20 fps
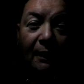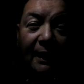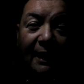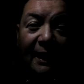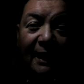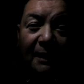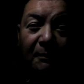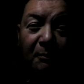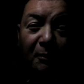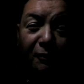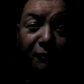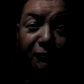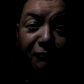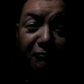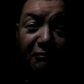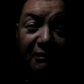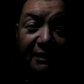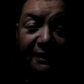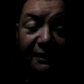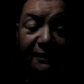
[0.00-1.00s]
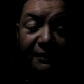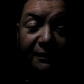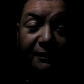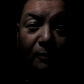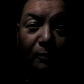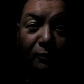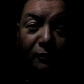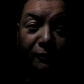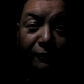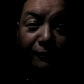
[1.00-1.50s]
and my friend
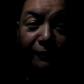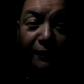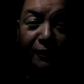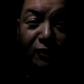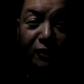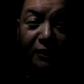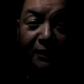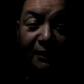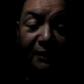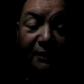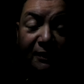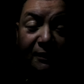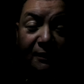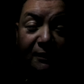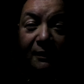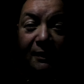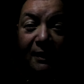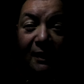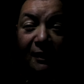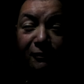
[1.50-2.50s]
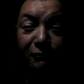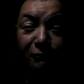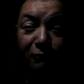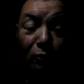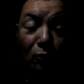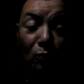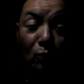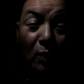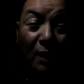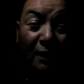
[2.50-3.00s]
was fishing
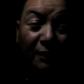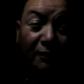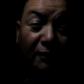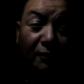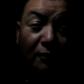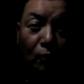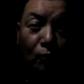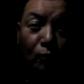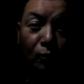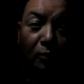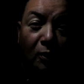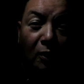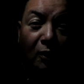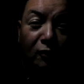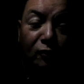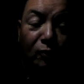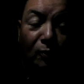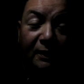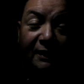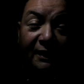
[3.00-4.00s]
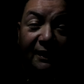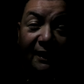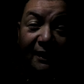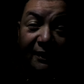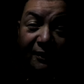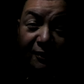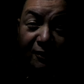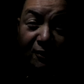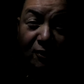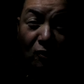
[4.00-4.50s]
Kestrel 1 all last week,
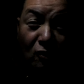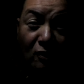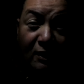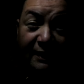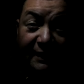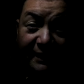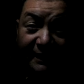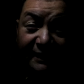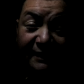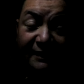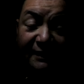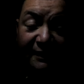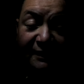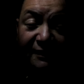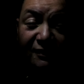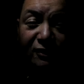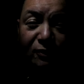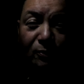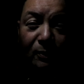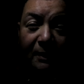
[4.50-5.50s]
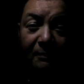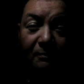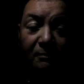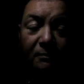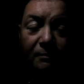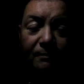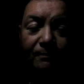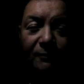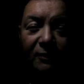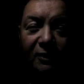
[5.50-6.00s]
and the guy in this swim,
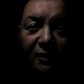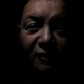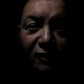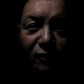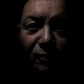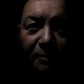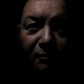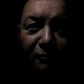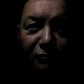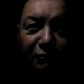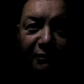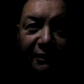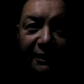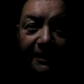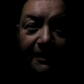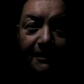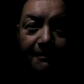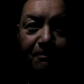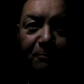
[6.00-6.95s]
so swim free,